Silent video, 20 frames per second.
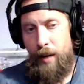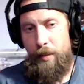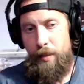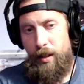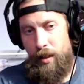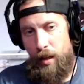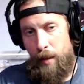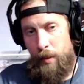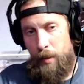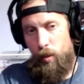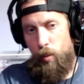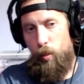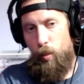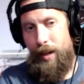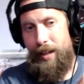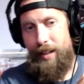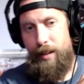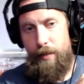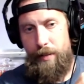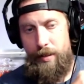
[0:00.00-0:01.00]
yeah, I'm gonna I'm gonna
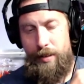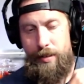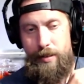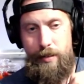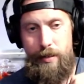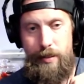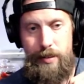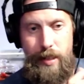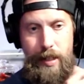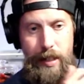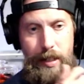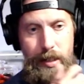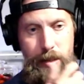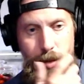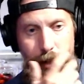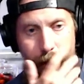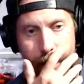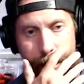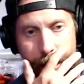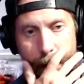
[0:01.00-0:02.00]
wait on the Series
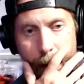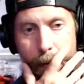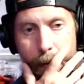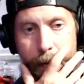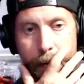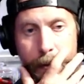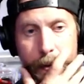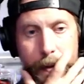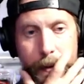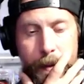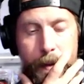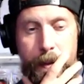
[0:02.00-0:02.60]
X right now.